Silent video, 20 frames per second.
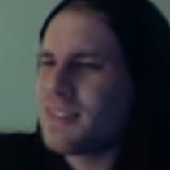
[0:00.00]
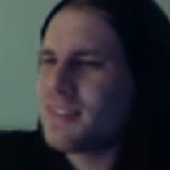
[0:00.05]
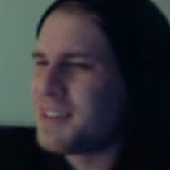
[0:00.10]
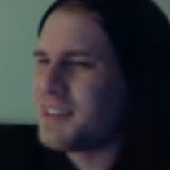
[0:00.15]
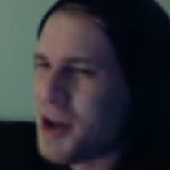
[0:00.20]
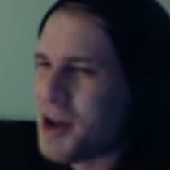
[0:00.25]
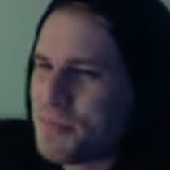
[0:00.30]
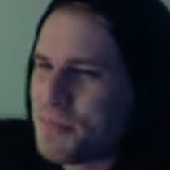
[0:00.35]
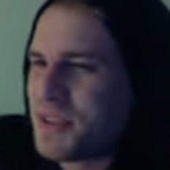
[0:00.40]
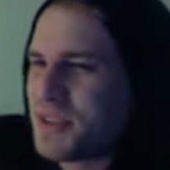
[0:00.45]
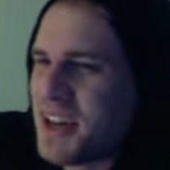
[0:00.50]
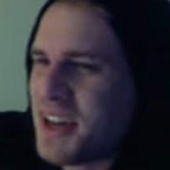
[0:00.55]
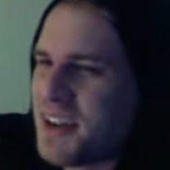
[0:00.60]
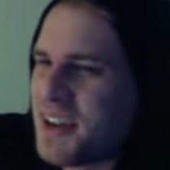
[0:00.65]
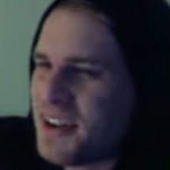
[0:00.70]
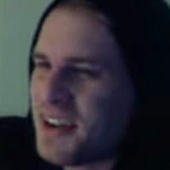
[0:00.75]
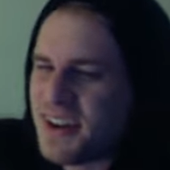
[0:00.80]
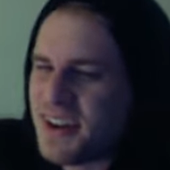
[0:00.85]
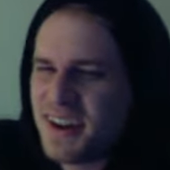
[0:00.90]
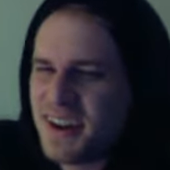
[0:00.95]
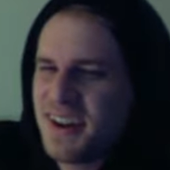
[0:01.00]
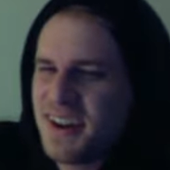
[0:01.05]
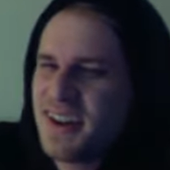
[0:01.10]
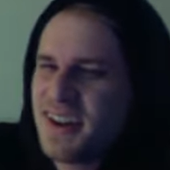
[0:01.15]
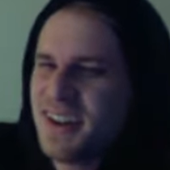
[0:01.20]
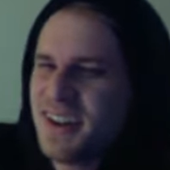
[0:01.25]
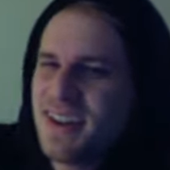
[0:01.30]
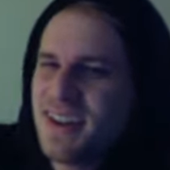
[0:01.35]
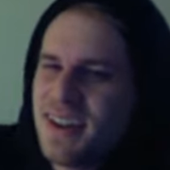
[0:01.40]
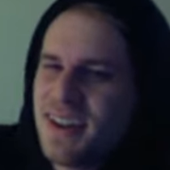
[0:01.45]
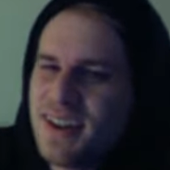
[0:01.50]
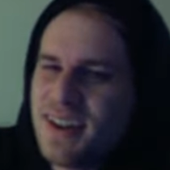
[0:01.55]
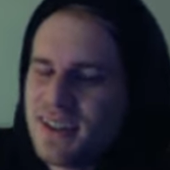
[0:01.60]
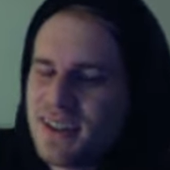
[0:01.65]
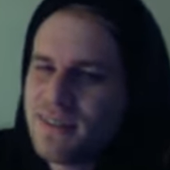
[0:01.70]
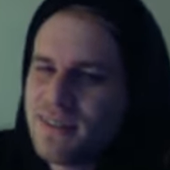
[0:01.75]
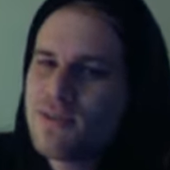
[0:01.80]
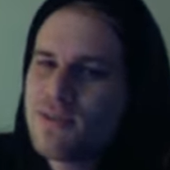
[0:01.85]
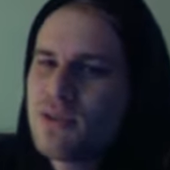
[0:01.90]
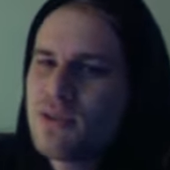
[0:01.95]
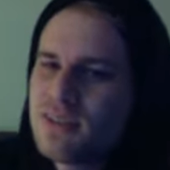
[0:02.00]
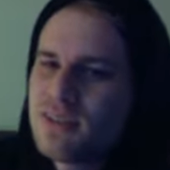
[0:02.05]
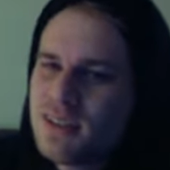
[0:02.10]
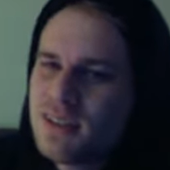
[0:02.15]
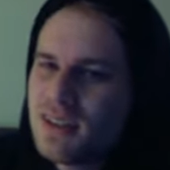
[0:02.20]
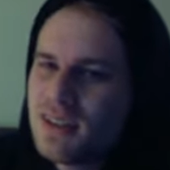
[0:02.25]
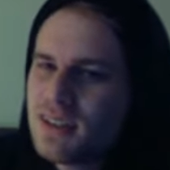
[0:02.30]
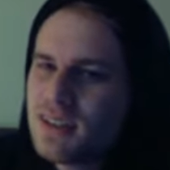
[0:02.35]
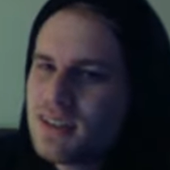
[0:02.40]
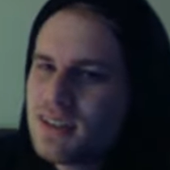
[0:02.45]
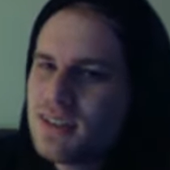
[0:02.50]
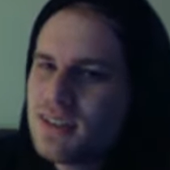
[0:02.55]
the updater? And everyone's like,